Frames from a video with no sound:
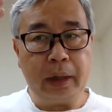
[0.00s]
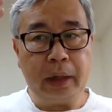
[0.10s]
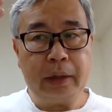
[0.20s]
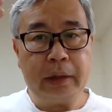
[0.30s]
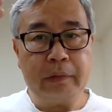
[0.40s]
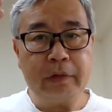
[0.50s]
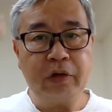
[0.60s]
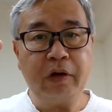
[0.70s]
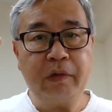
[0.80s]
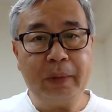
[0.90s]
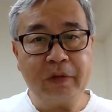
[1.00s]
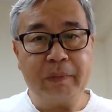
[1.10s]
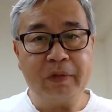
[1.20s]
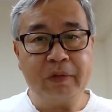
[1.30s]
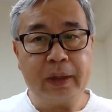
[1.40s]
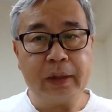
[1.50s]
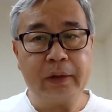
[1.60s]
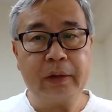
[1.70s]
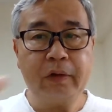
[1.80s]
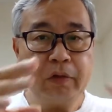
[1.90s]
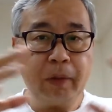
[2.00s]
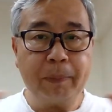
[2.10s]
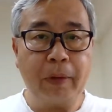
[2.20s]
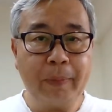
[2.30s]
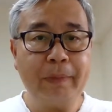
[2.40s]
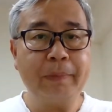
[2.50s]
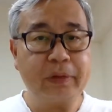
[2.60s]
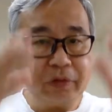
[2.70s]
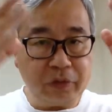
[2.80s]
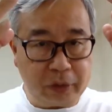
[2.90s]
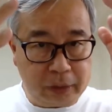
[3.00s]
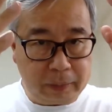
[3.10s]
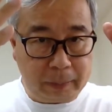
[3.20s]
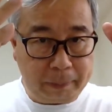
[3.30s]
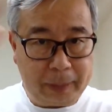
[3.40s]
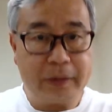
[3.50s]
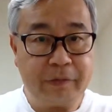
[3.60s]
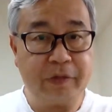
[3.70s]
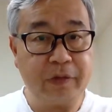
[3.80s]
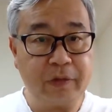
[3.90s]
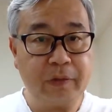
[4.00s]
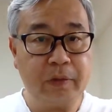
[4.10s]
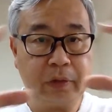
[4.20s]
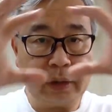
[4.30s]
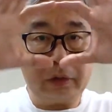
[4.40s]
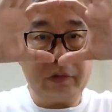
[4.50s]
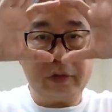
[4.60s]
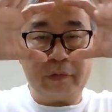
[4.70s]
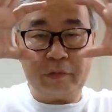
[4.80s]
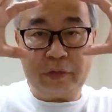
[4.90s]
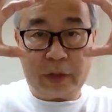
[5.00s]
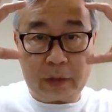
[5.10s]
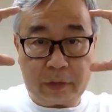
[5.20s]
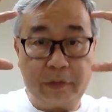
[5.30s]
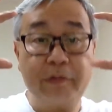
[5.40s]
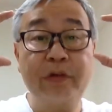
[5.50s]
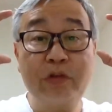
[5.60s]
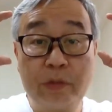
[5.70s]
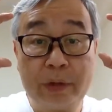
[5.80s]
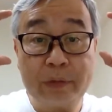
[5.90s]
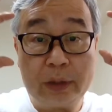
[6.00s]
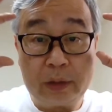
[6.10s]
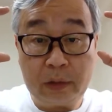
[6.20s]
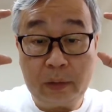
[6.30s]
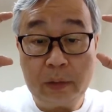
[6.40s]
and if the child makes a mistake, it's not a problem because you are in Metaverse. You can use a VR, virtual reality,